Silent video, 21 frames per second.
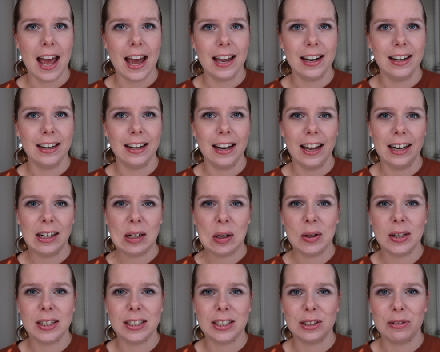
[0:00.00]
and I know
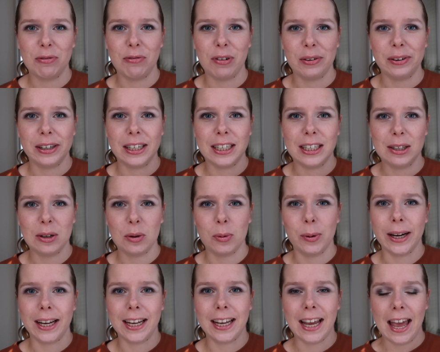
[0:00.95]
this is a very
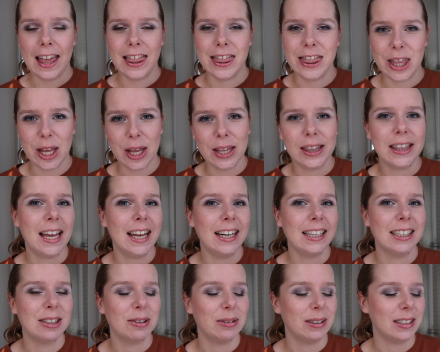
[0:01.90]
quick and not that
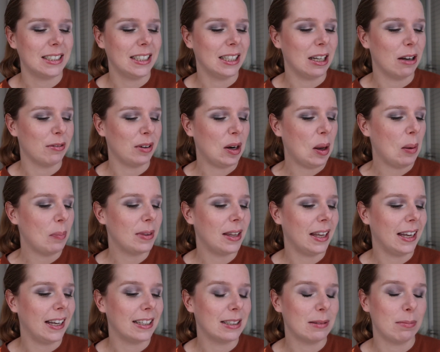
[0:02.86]
interesting of an
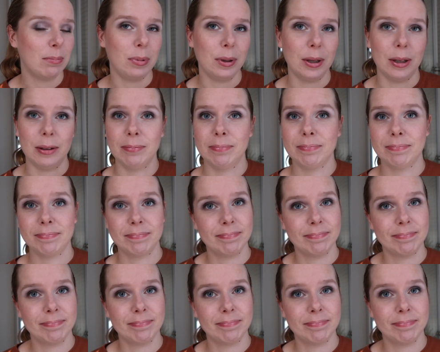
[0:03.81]
update, but